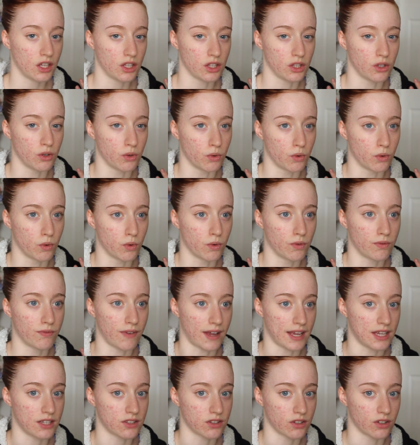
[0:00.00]
your
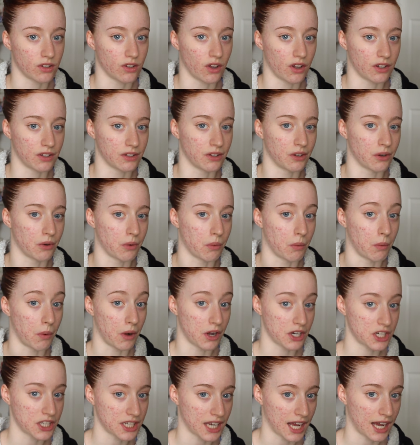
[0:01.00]
face to not look
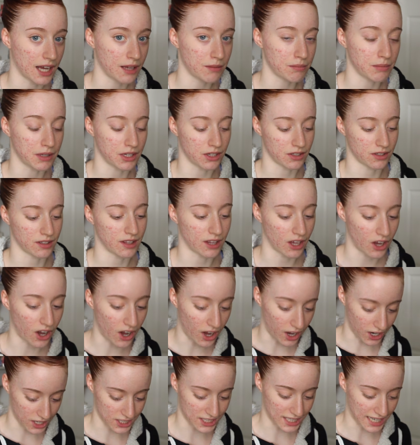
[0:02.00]
washed out because of the
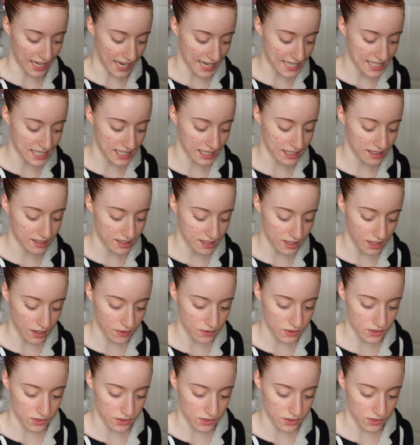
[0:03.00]
harsh lighting and stuff.